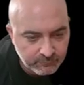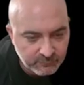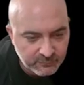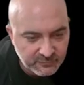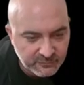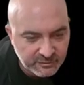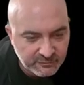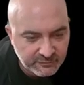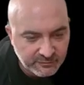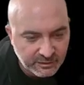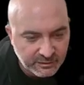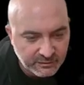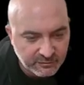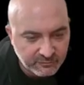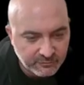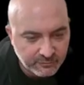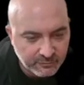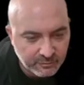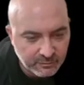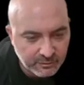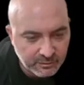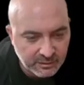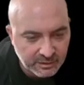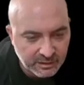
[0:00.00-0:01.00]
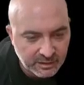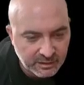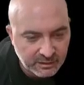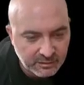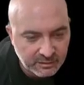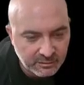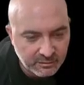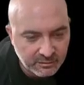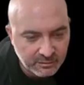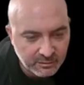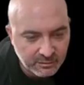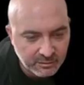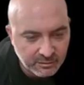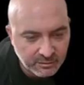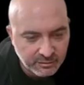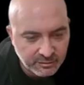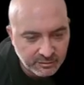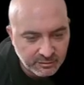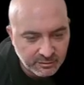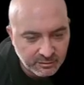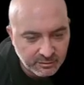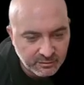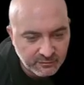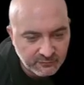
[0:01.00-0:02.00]
fast forward ahead here to the
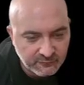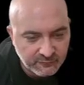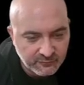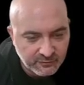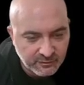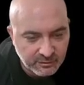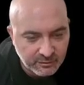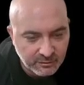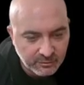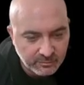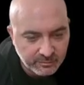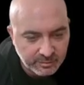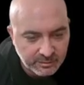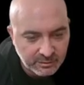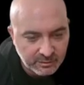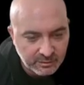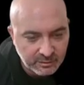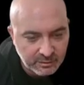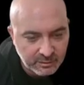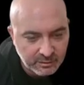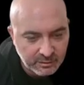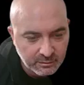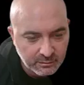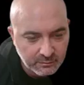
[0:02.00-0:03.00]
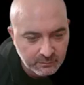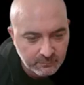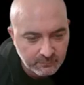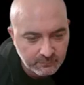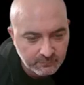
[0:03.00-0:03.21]
third and final period.